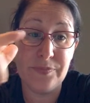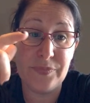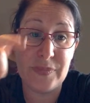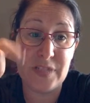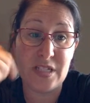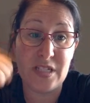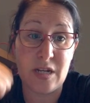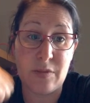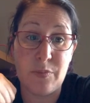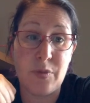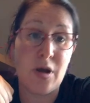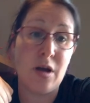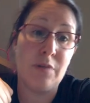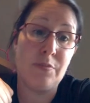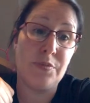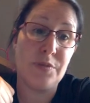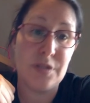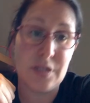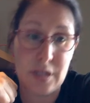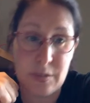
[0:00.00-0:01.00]
step
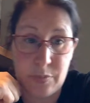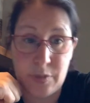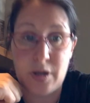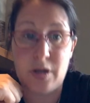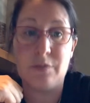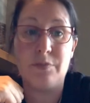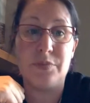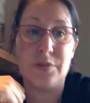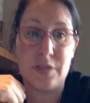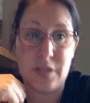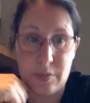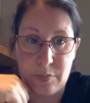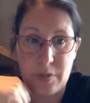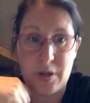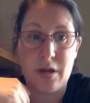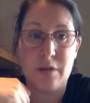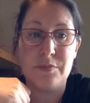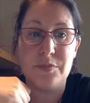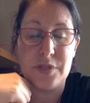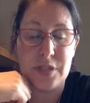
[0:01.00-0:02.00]
hop, step hop, step
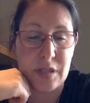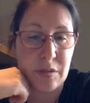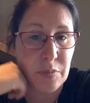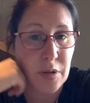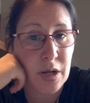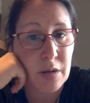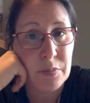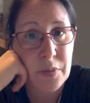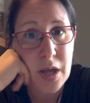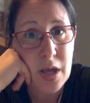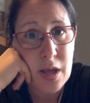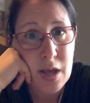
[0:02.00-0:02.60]
hop, step hop,